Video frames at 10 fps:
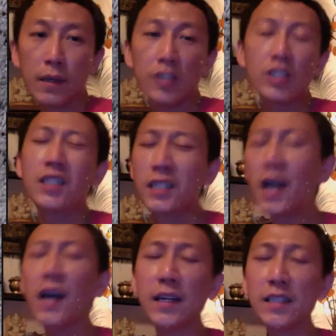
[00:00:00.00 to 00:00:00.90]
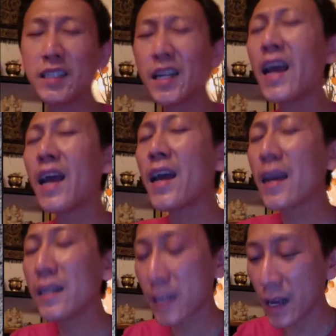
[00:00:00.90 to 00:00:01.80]
Just gonna
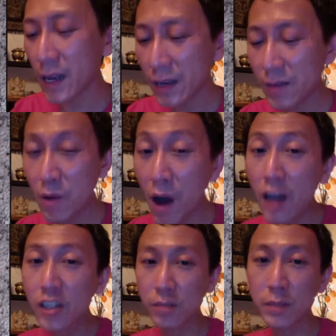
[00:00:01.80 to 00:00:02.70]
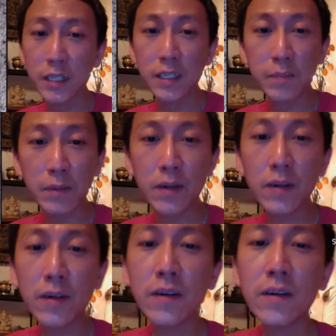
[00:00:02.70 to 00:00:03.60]
stand and watch me
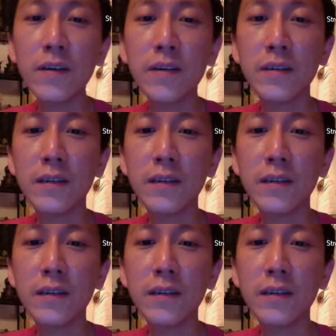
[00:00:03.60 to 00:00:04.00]
burn.